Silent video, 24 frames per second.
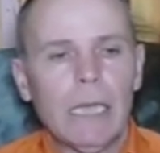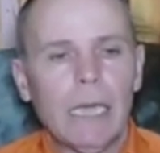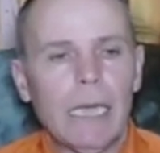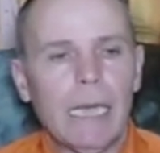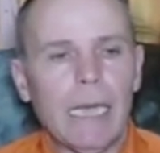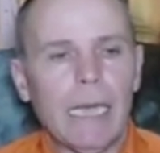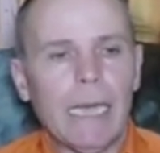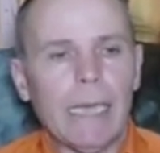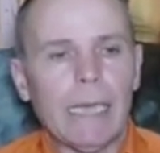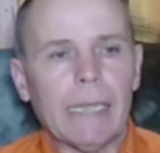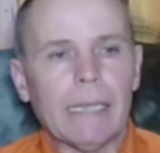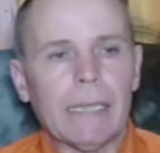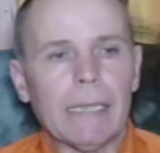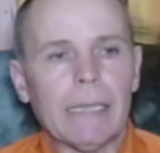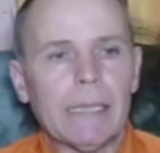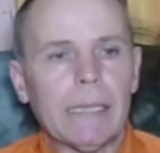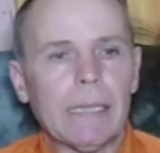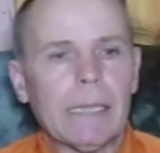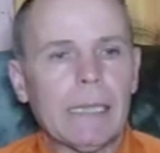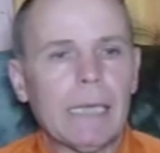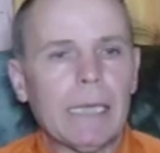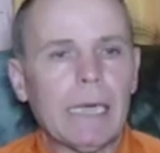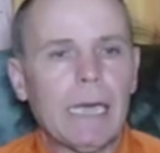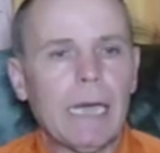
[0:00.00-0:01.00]
and
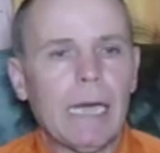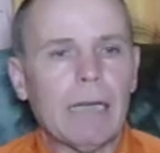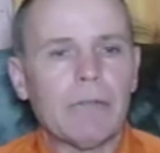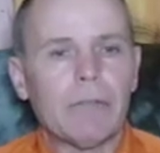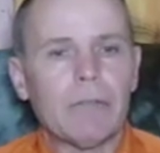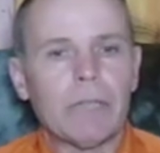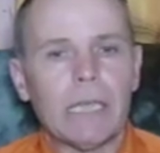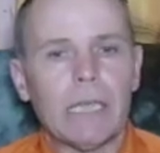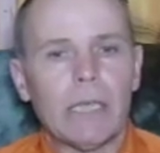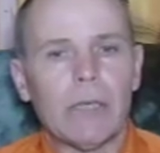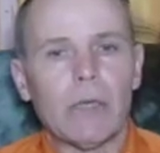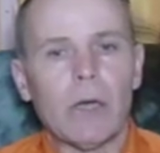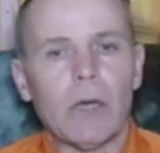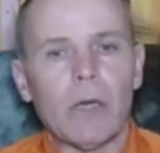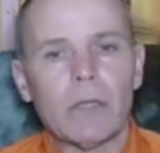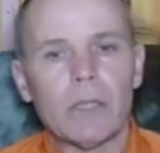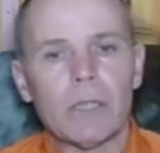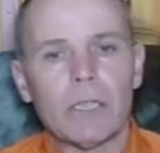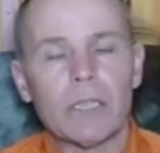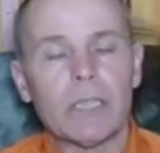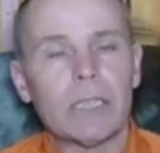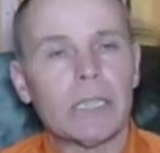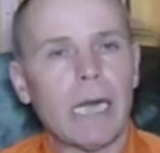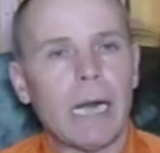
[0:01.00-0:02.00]
I've seen dogs
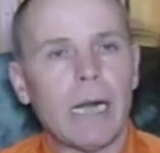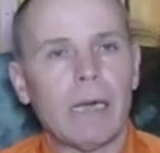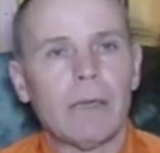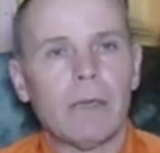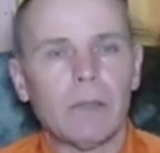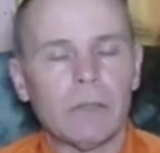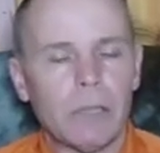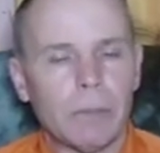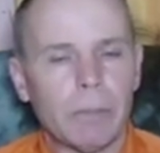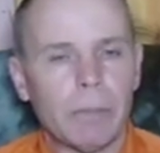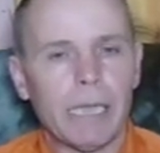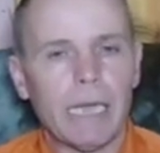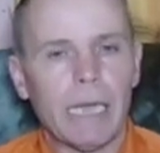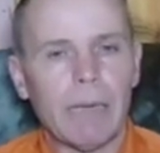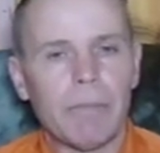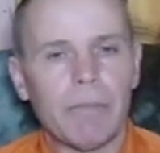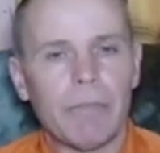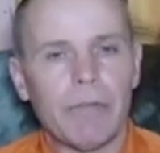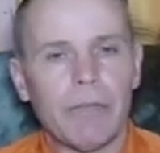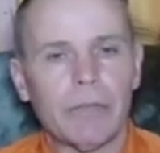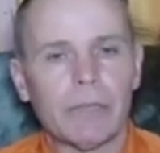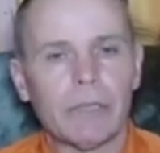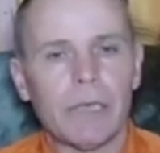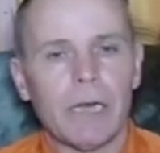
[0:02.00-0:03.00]
struggle to become
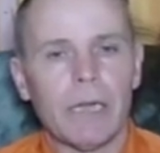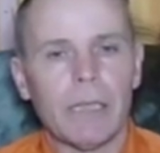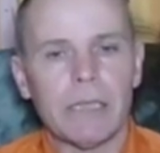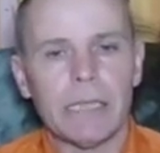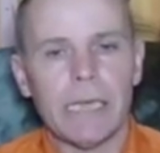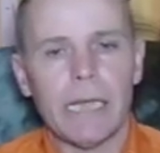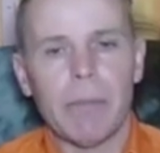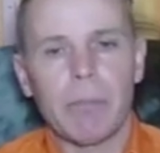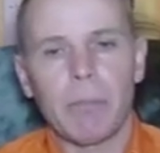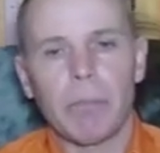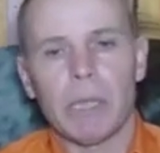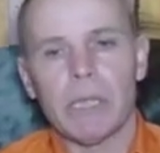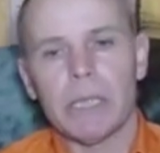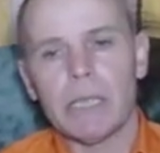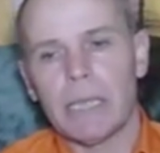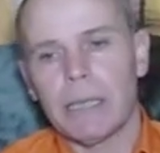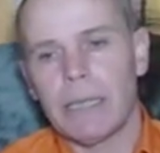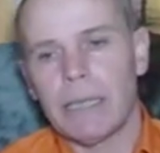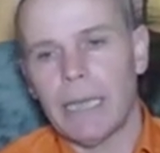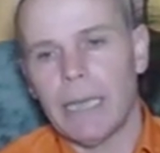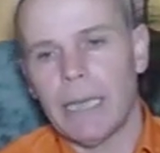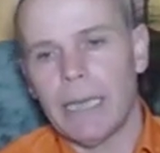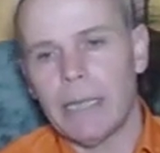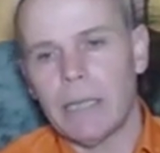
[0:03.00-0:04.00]
field trial champions
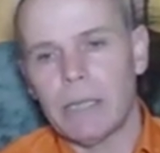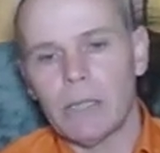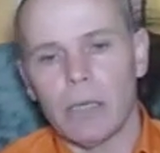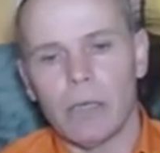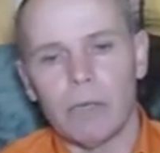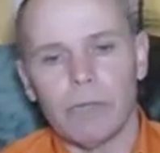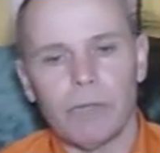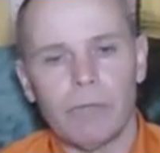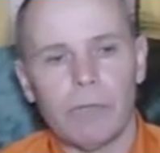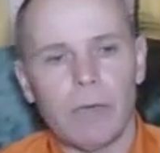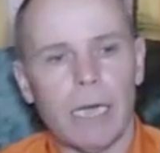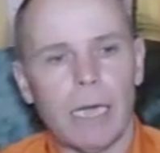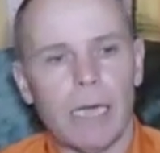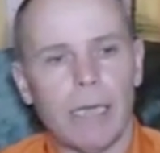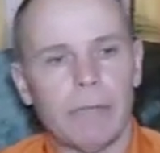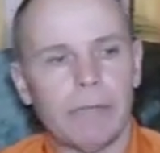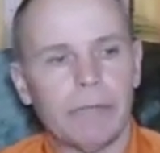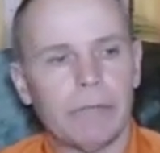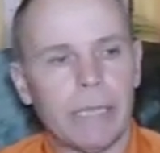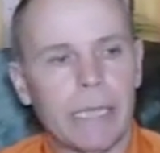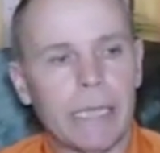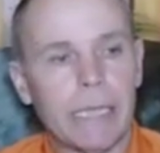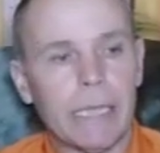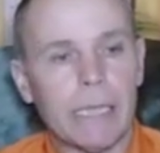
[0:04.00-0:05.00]
at the age of
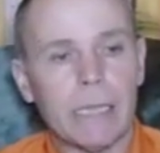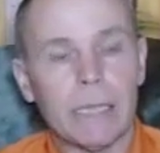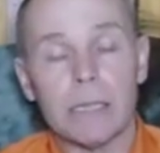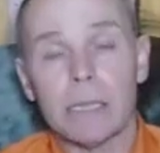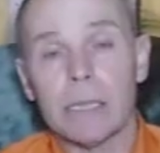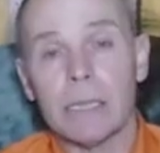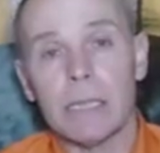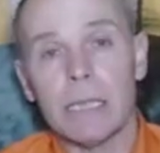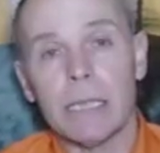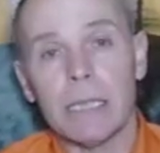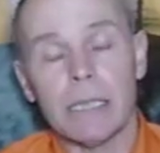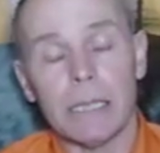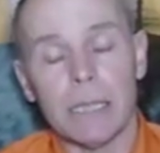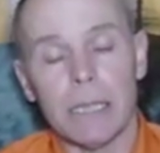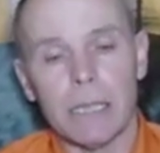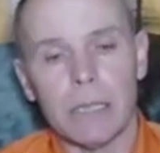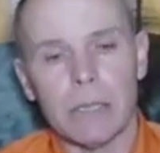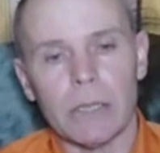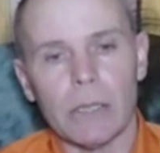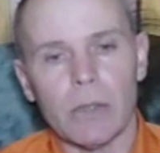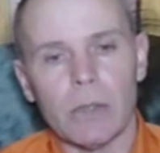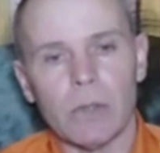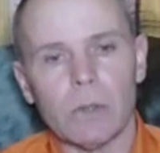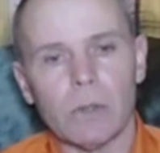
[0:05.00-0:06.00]
5 years, 6
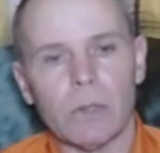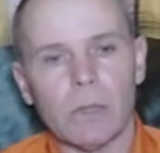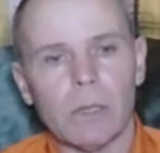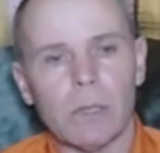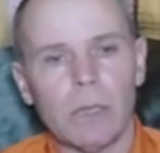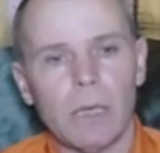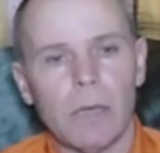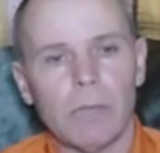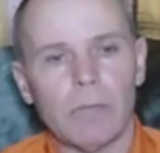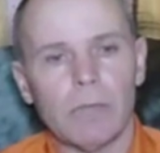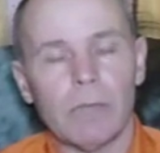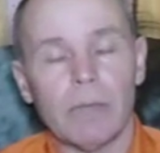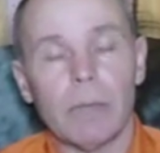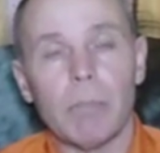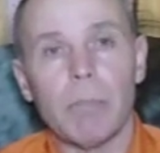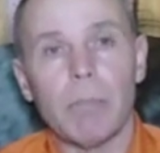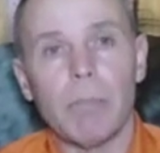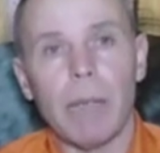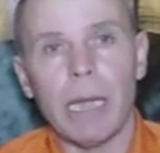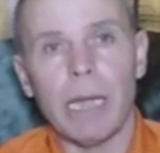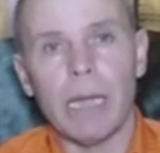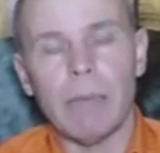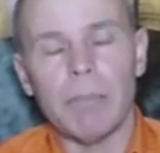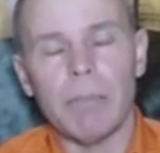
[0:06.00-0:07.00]
years old, after
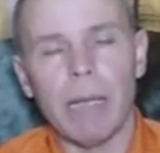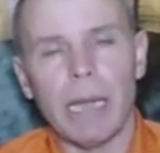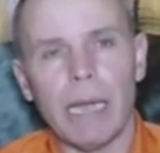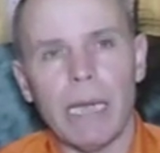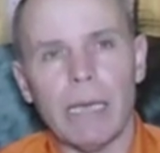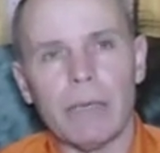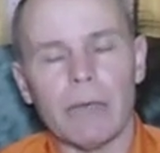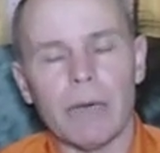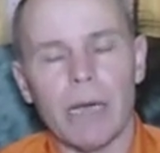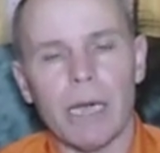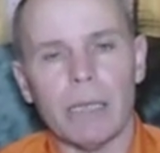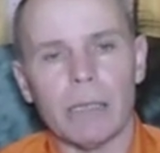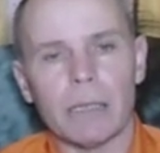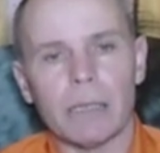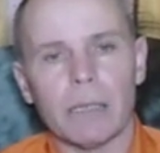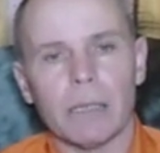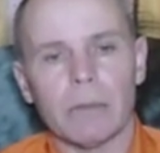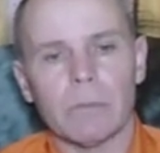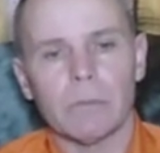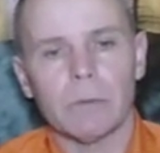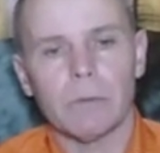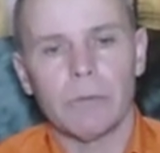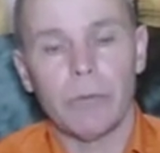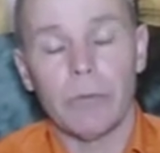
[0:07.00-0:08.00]
many, many trials,
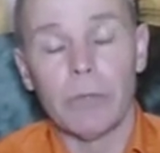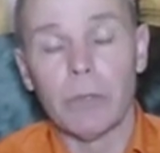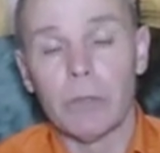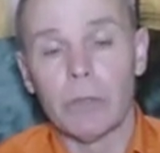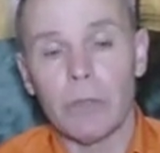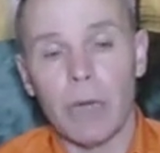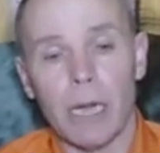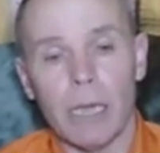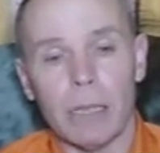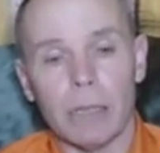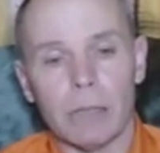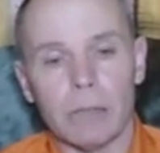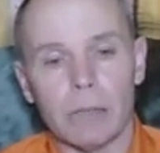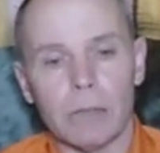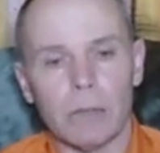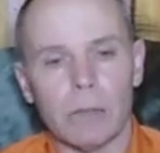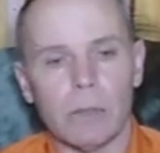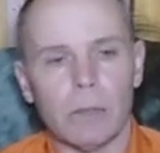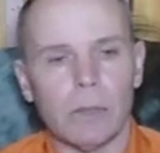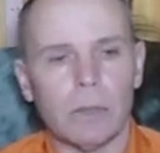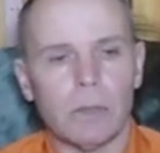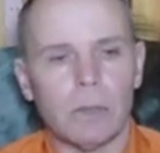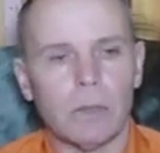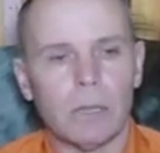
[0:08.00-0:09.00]
field trials
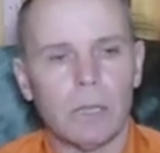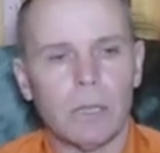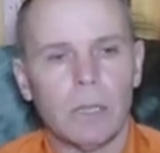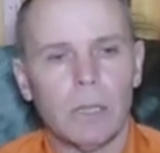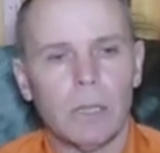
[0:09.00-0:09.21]
or